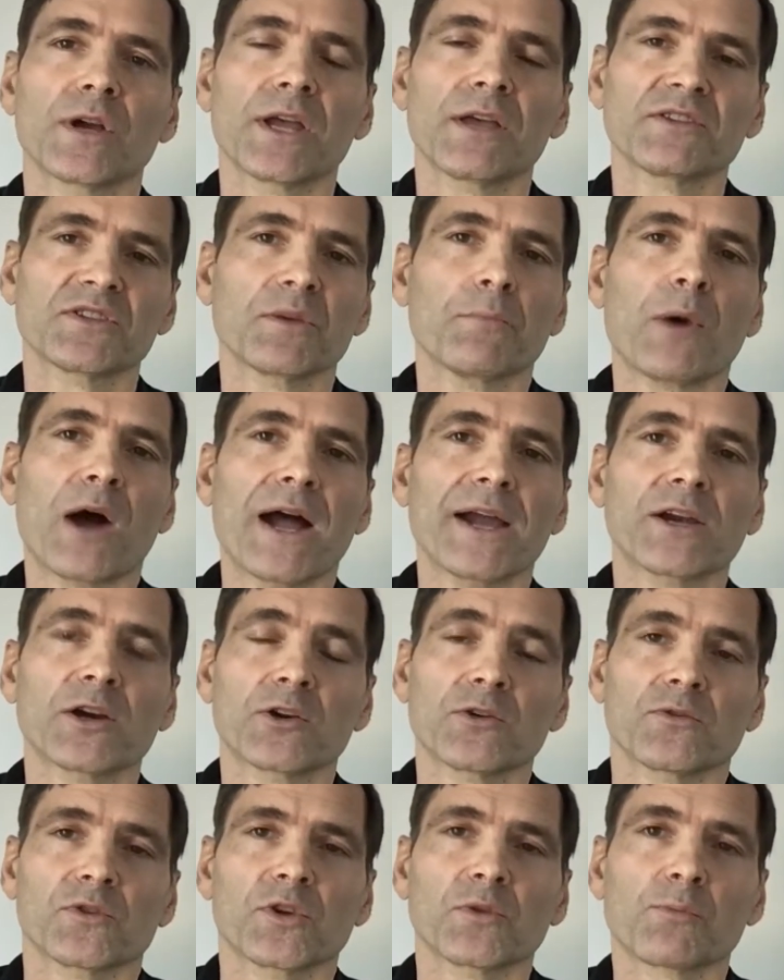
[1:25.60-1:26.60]
As the
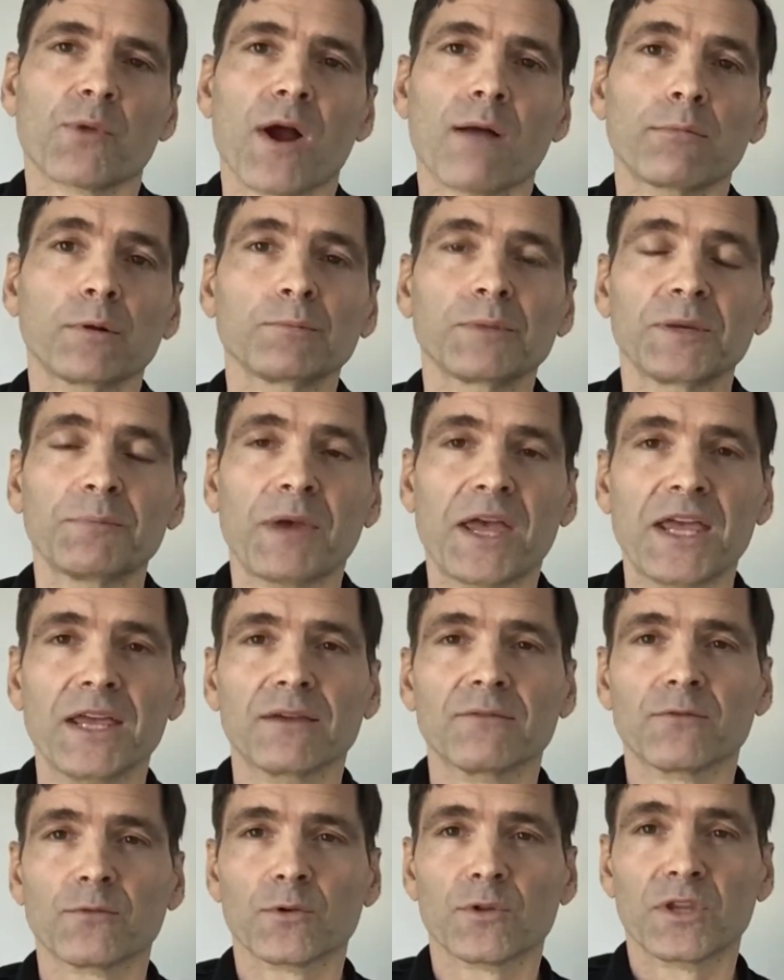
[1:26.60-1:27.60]
buyer, you're probably
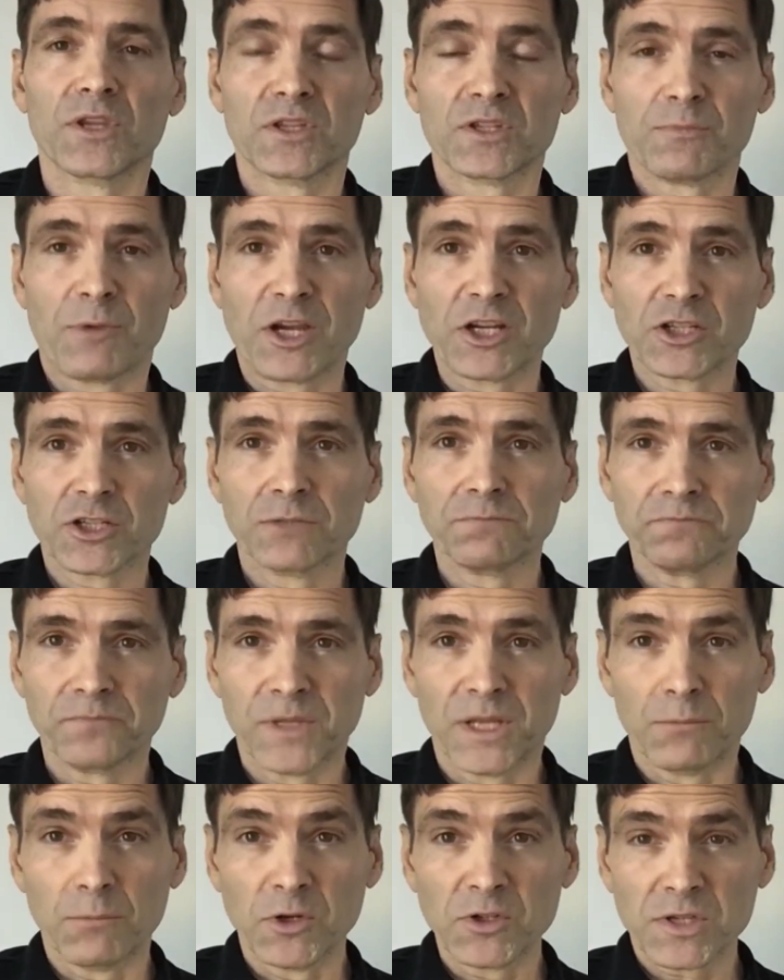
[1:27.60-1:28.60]
paying for the inspection
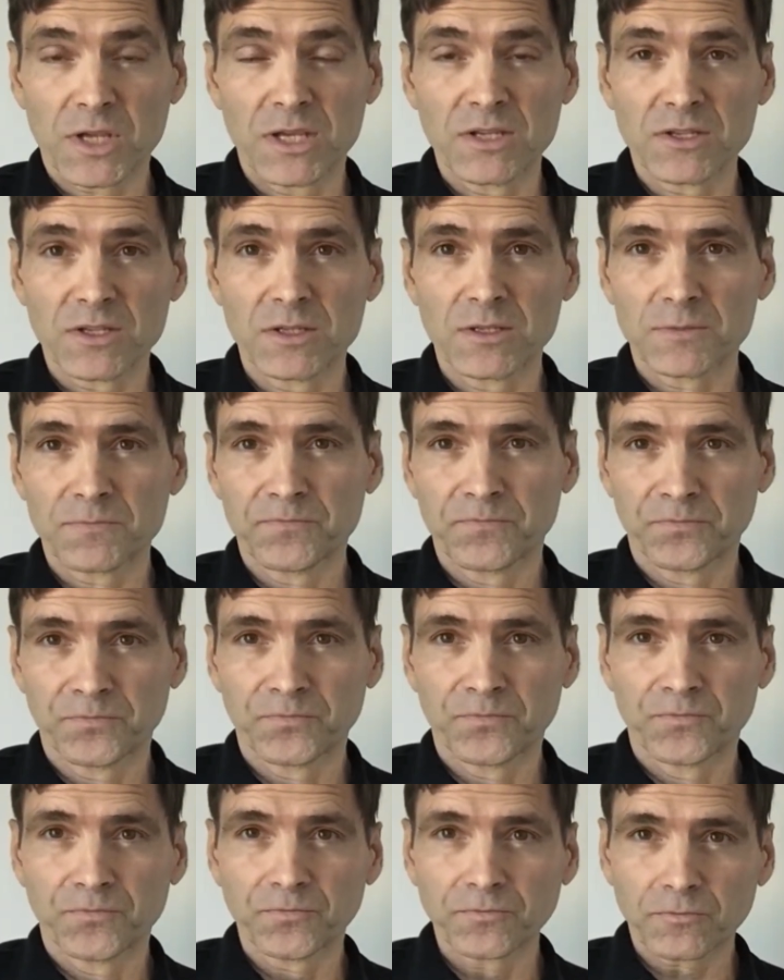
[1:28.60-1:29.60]
in most cases.
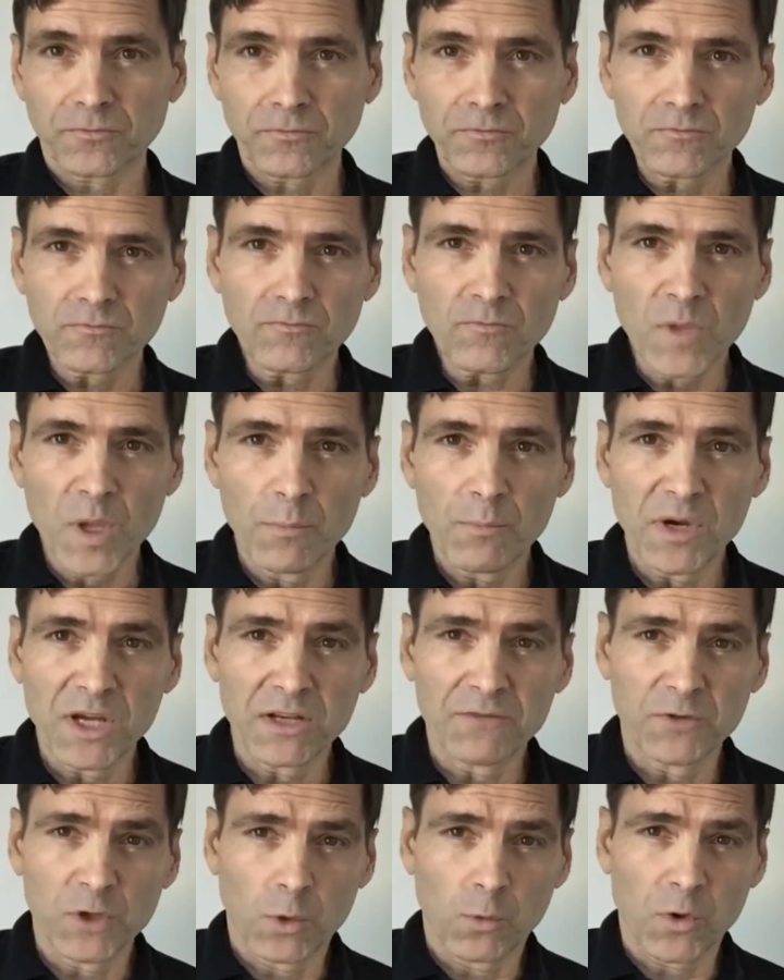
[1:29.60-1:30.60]

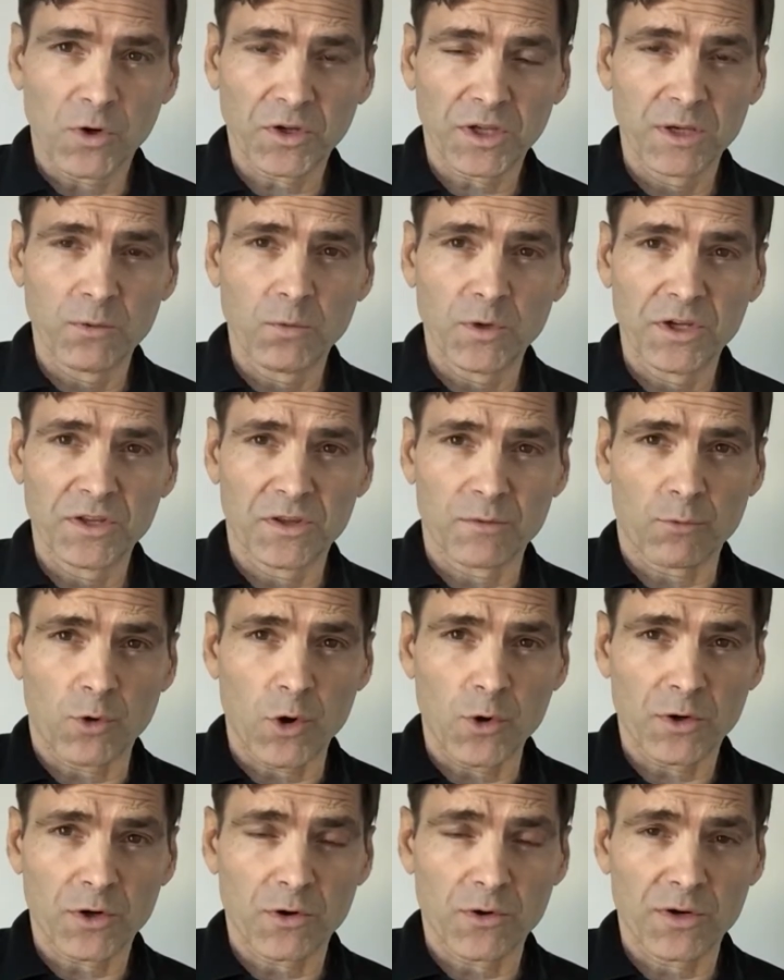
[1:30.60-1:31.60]
But if you're working with a
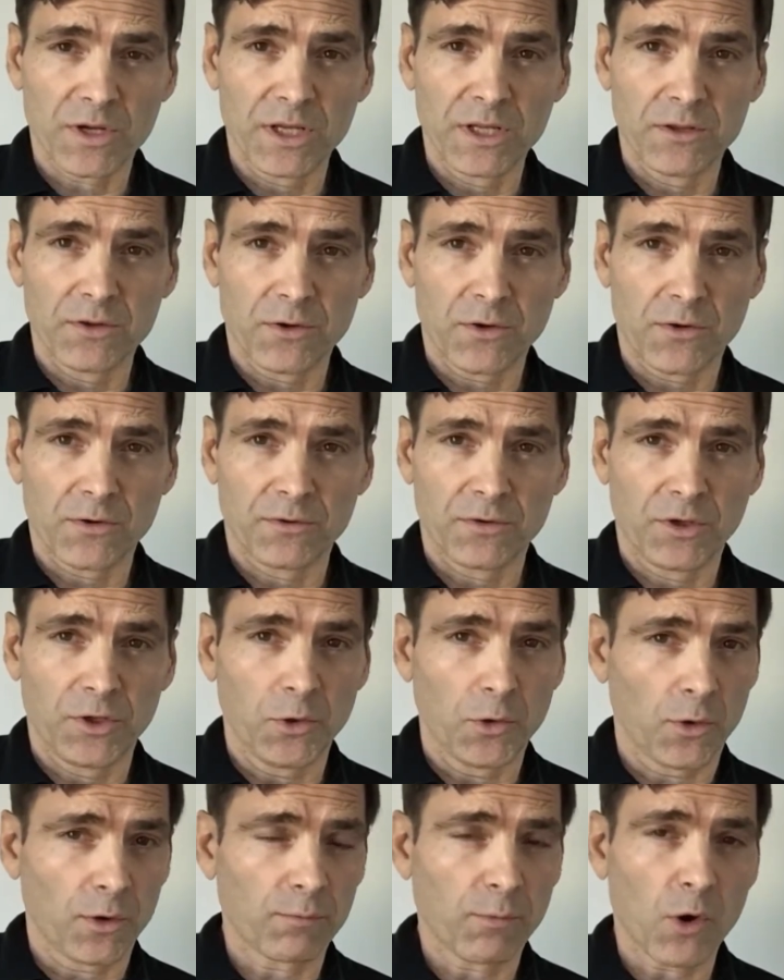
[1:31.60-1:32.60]
broker, either
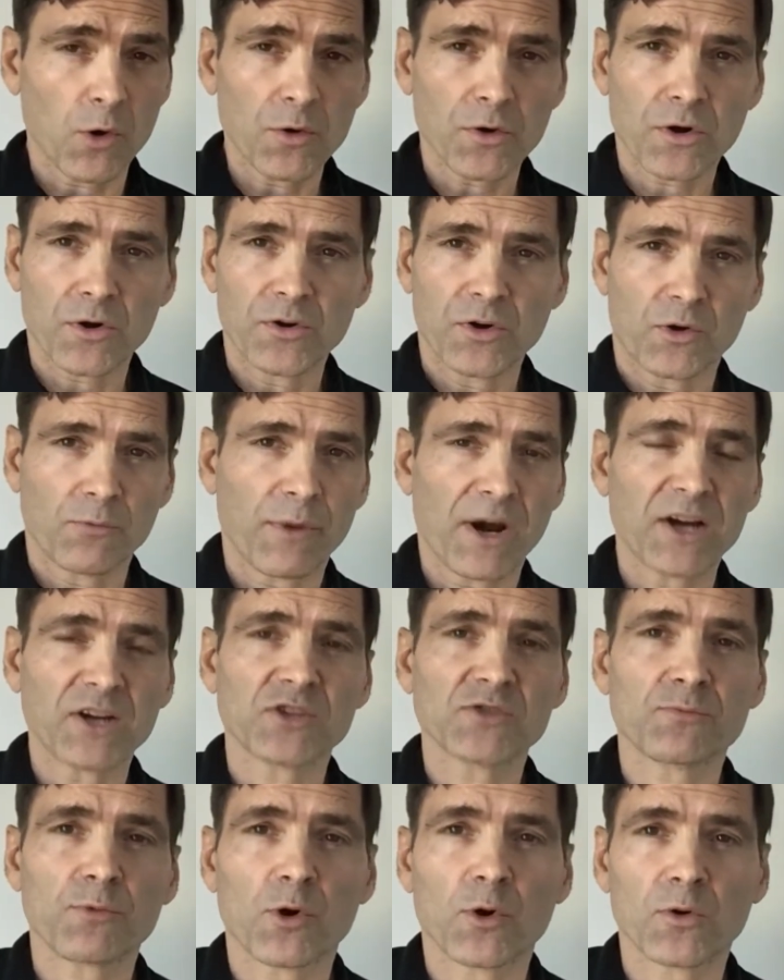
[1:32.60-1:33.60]
your broker, your
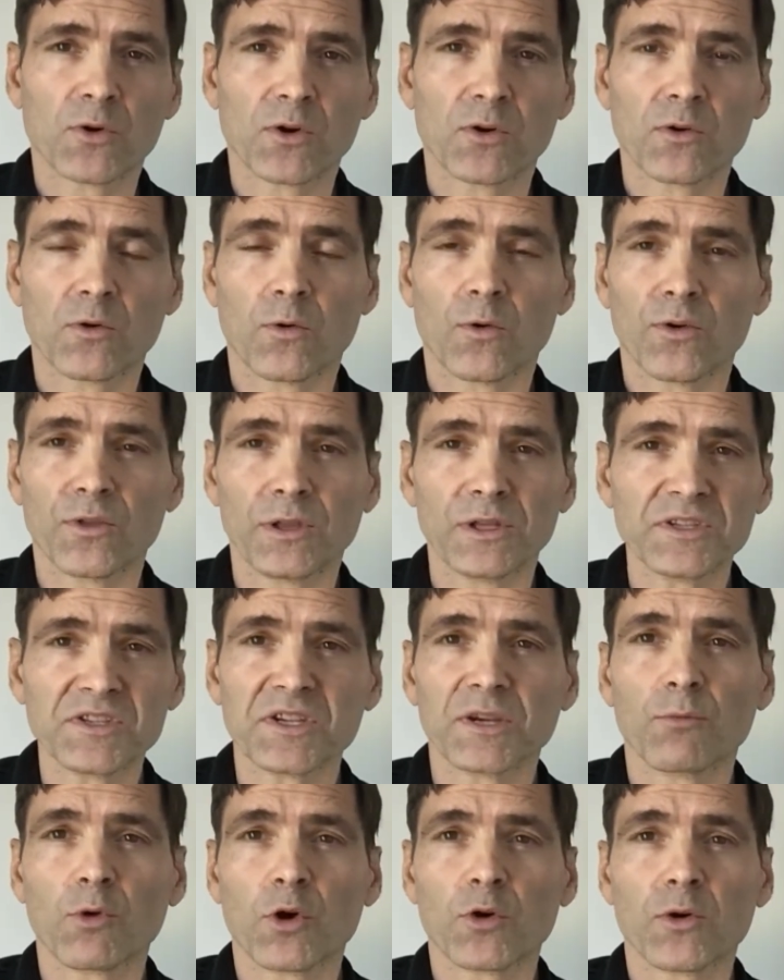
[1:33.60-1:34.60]
buyer's broker, or the
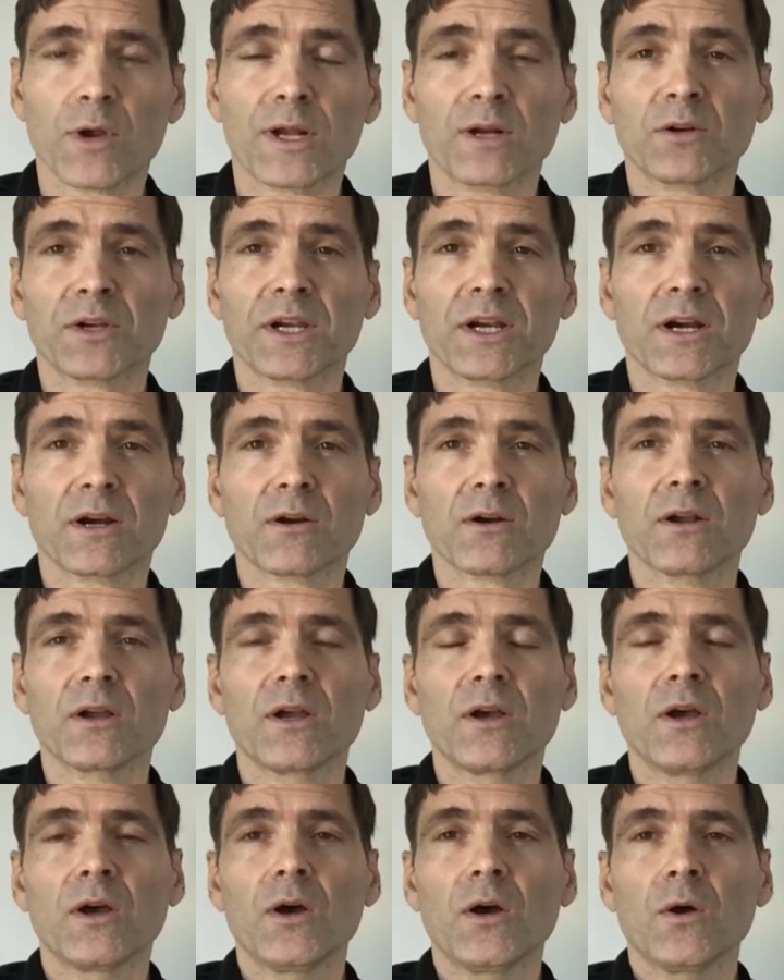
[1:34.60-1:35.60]
listing broker, I don't care
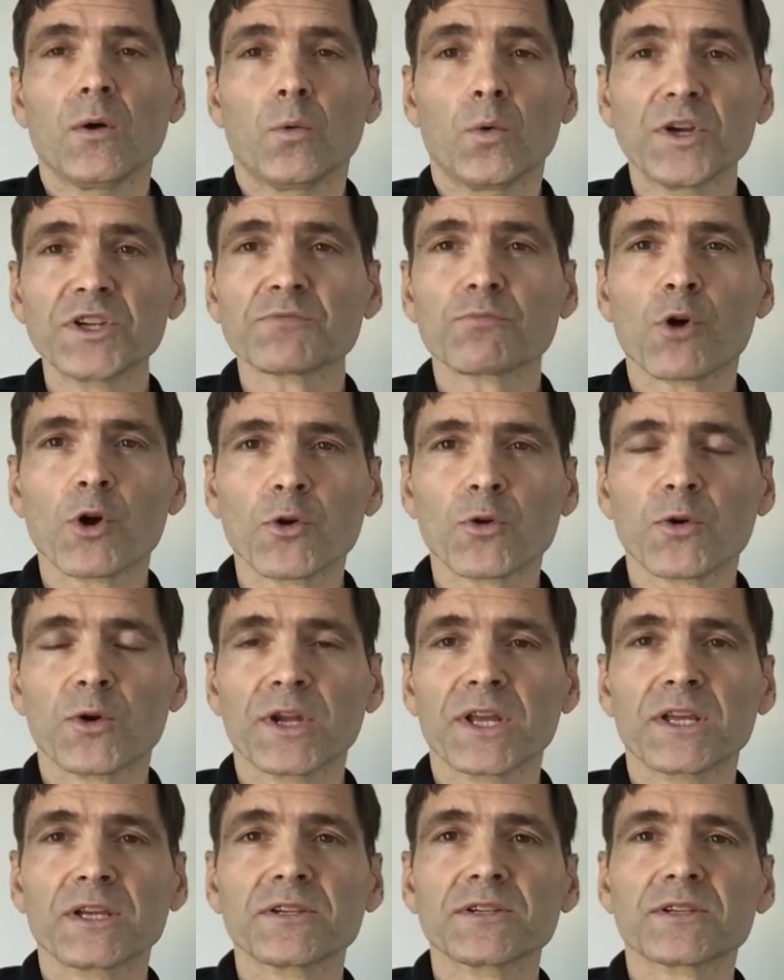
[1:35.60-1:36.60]
which broker
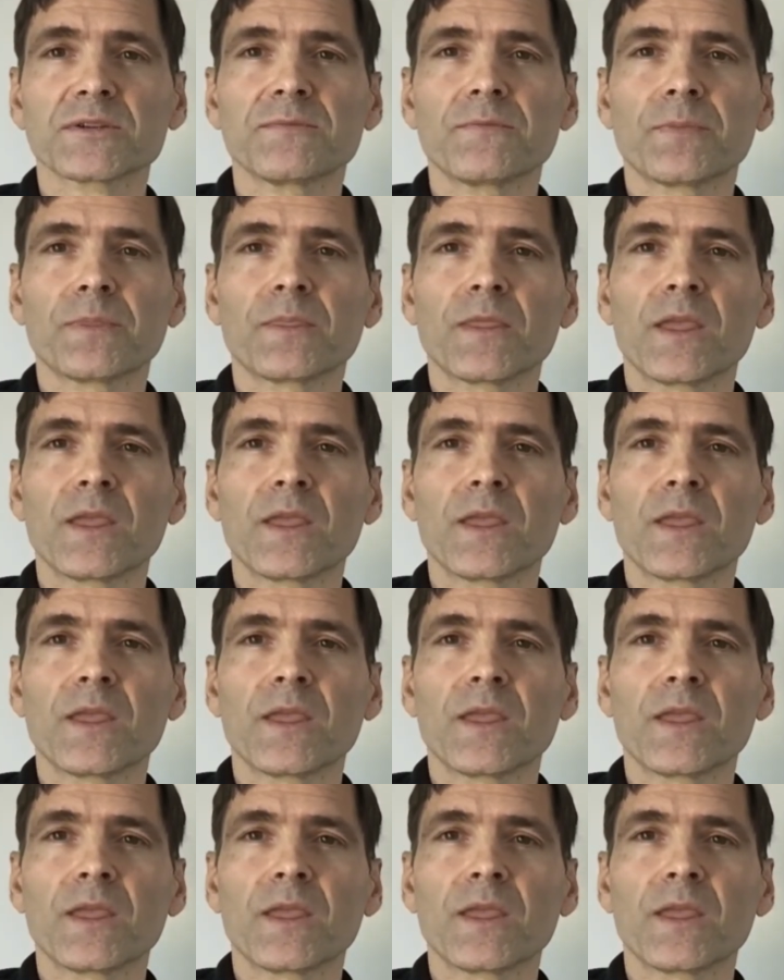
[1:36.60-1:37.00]
it is,